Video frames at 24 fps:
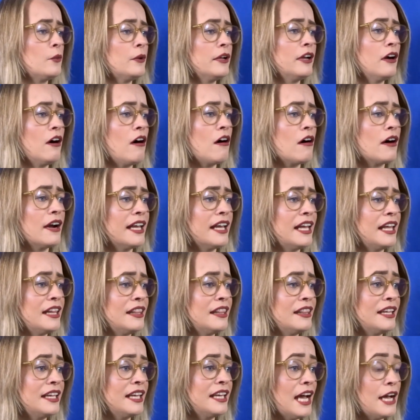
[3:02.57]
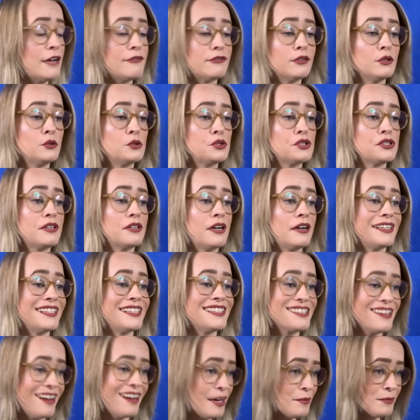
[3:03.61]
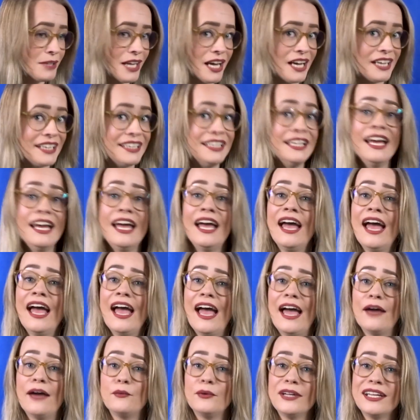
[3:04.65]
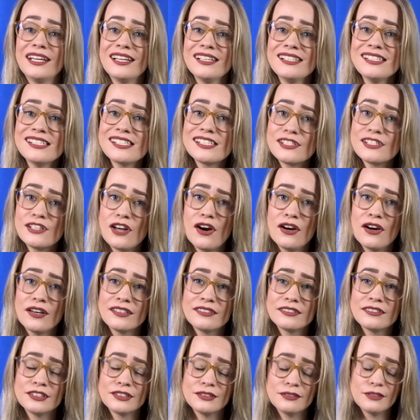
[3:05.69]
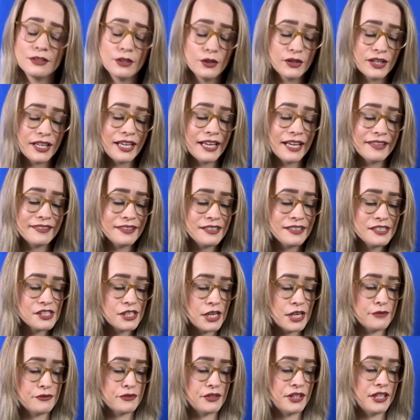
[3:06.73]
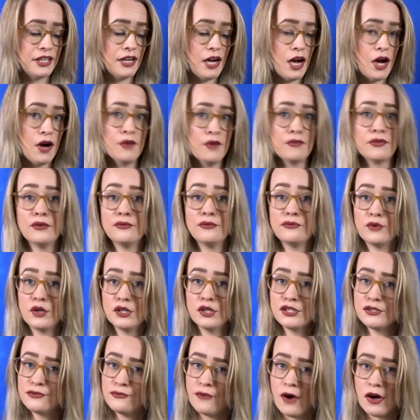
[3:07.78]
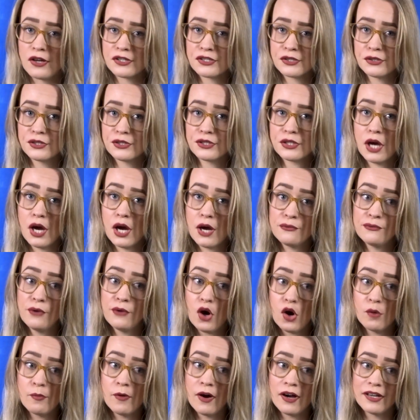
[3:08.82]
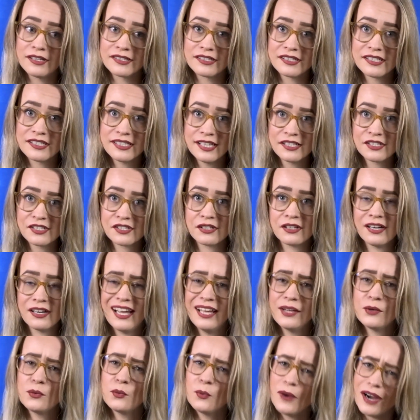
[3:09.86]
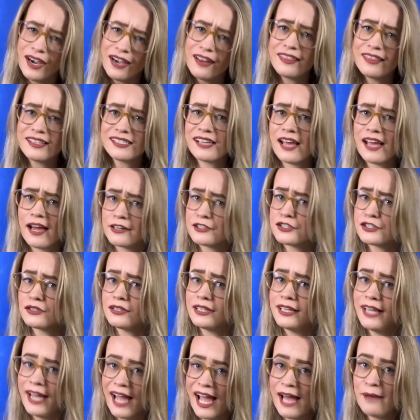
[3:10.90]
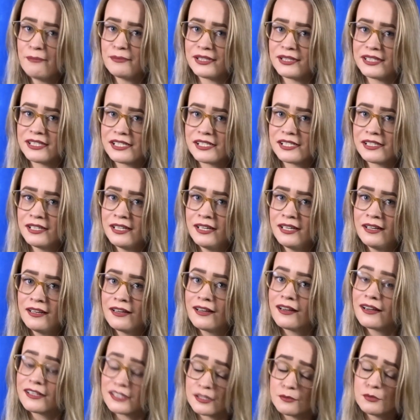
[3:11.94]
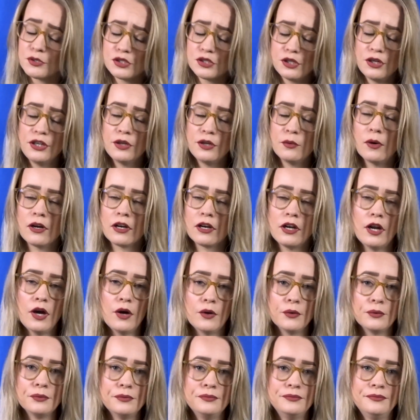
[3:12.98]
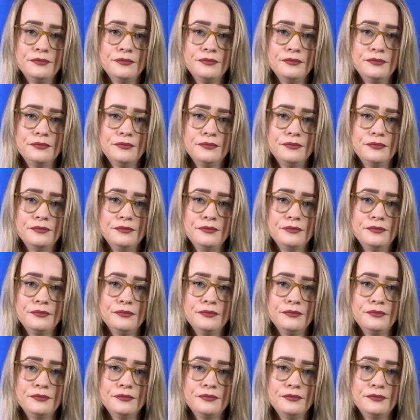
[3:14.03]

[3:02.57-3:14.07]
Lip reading: we are in the evolutionary timeline, we can start looking at the discovery of the first fossils of Homo Antecessor and where this actually happened, because I'm sure you want to know.